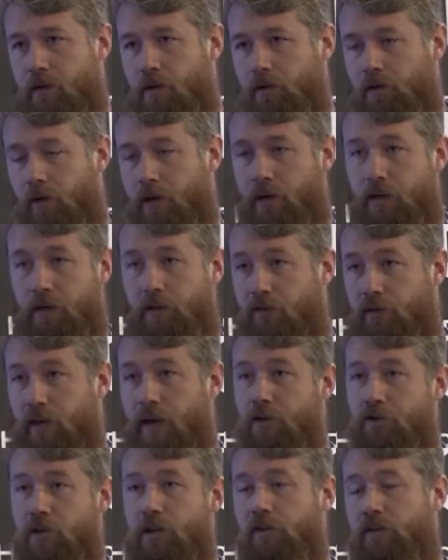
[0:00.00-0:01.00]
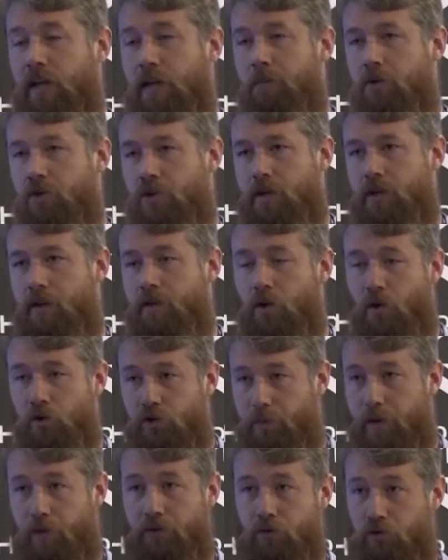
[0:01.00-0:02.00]
So I could instantiate a state machine that
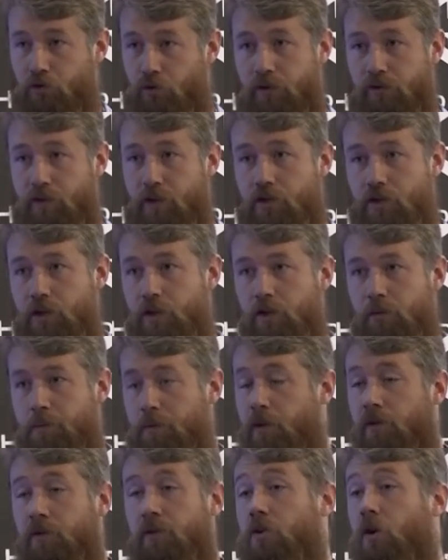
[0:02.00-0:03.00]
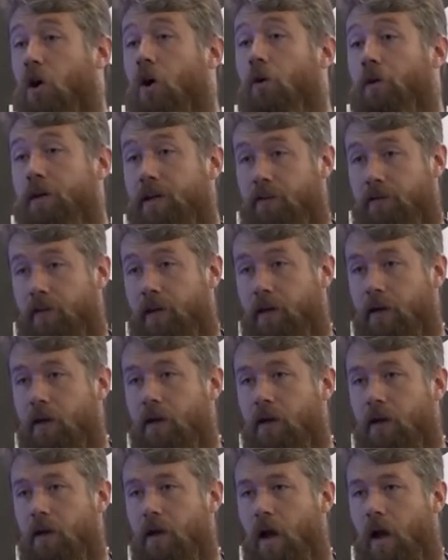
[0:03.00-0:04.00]
knows about those transitions but doesn't call anything.
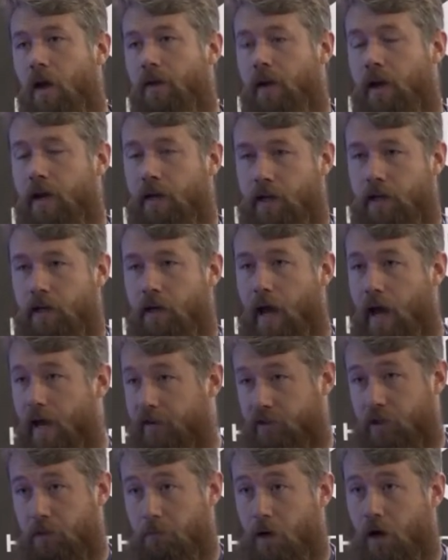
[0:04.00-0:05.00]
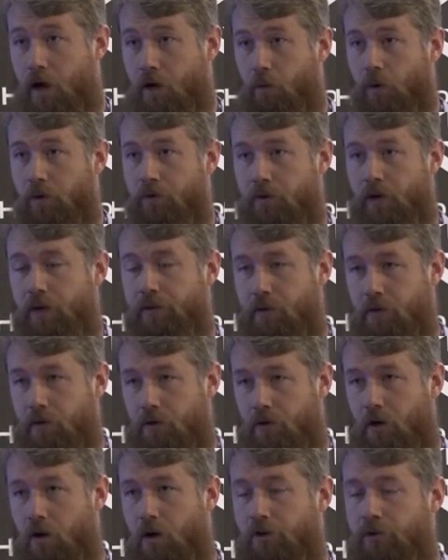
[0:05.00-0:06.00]
And then I can ask a mock whether or not they
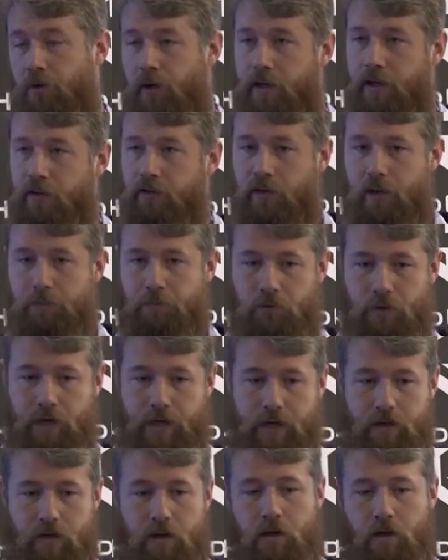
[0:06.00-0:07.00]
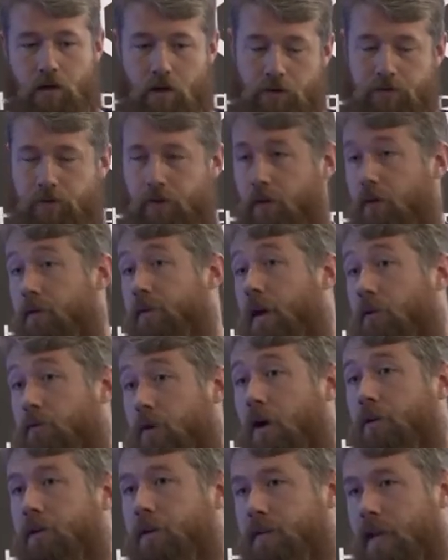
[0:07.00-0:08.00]
were called. So I can separate th that
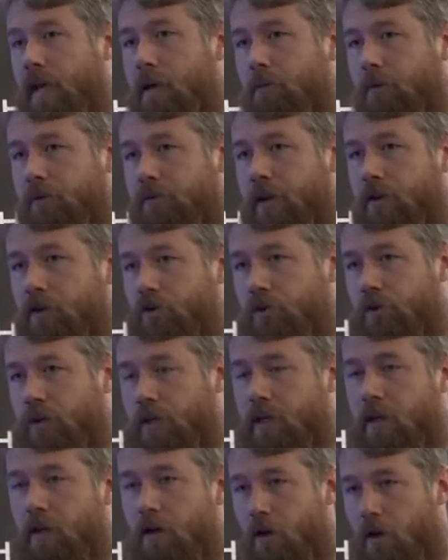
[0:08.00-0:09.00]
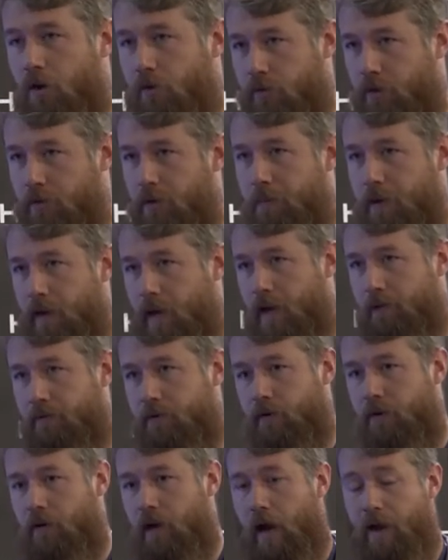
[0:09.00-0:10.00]
routing table essentially from the
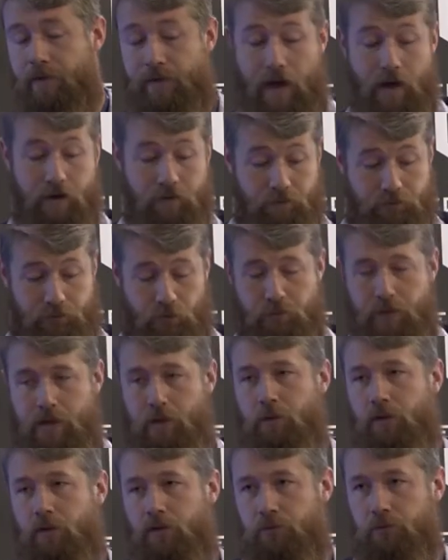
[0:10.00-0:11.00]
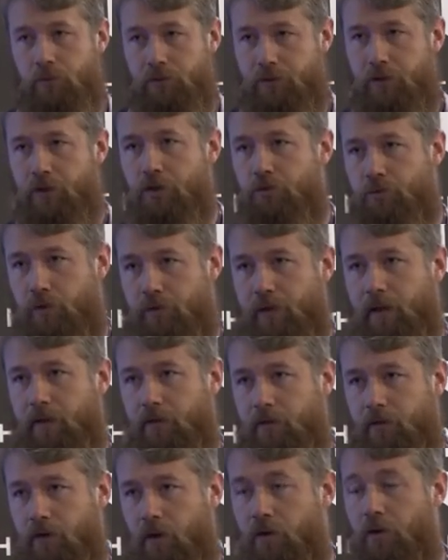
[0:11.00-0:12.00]
behavior. And that for me was, was huge with
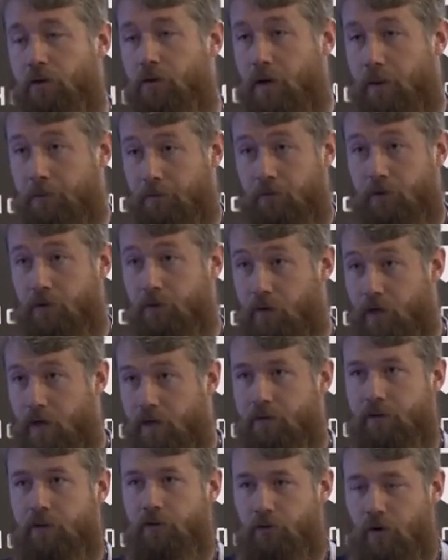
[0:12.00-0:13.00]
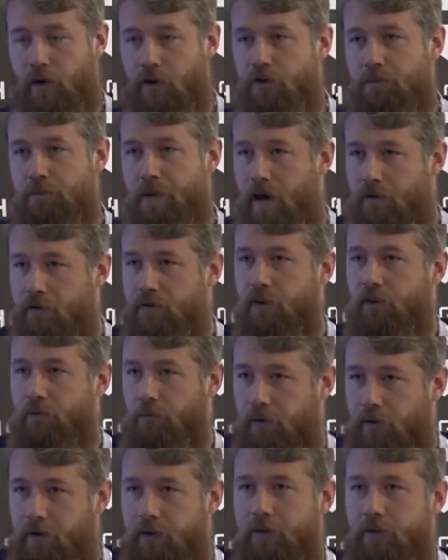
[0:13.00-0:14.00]
this. Although you're absolutely right, the strategy pattern does
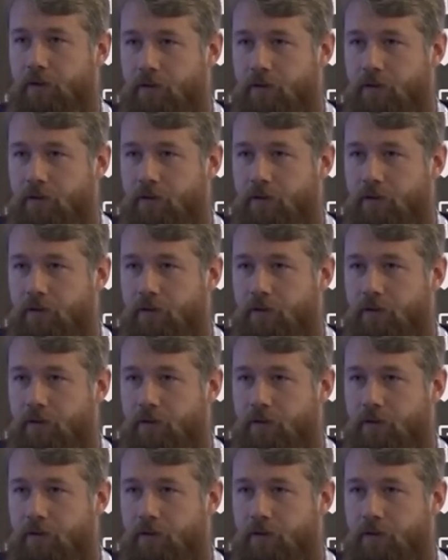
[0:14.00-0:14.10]
work.